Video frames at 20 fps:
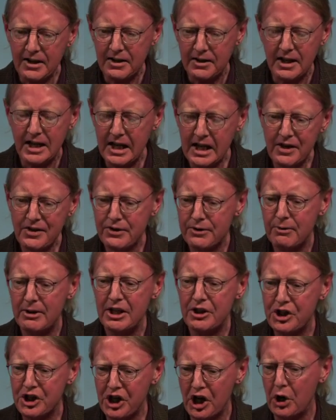history
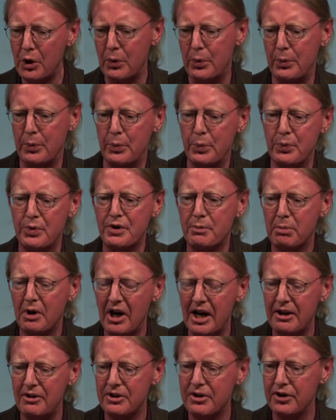shows
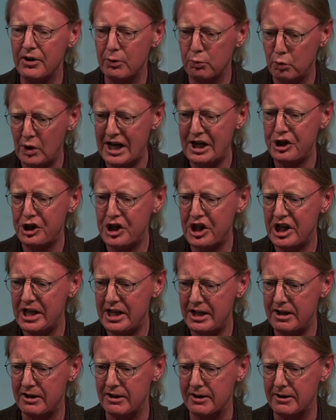prior to the rush
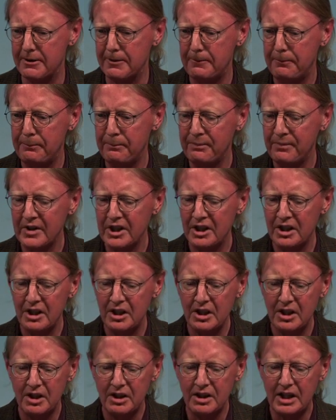here
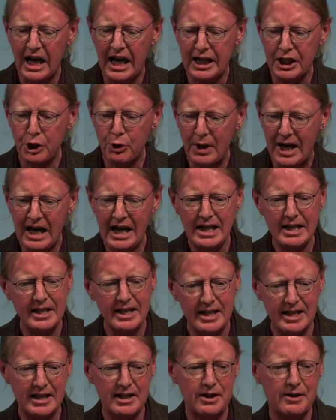that you had
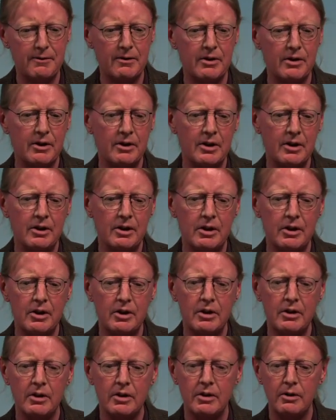this
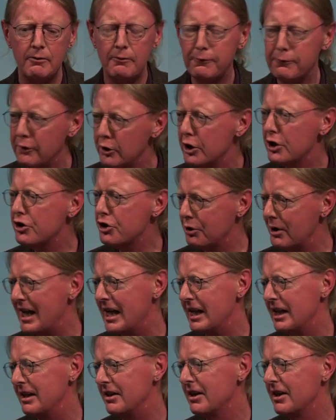fur
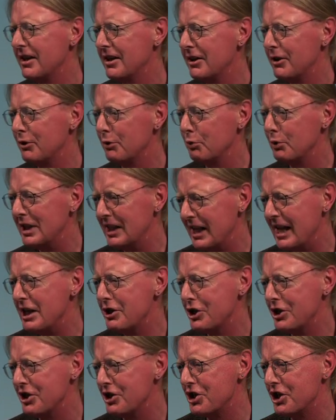trade
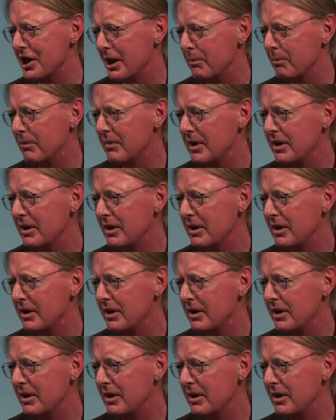relationship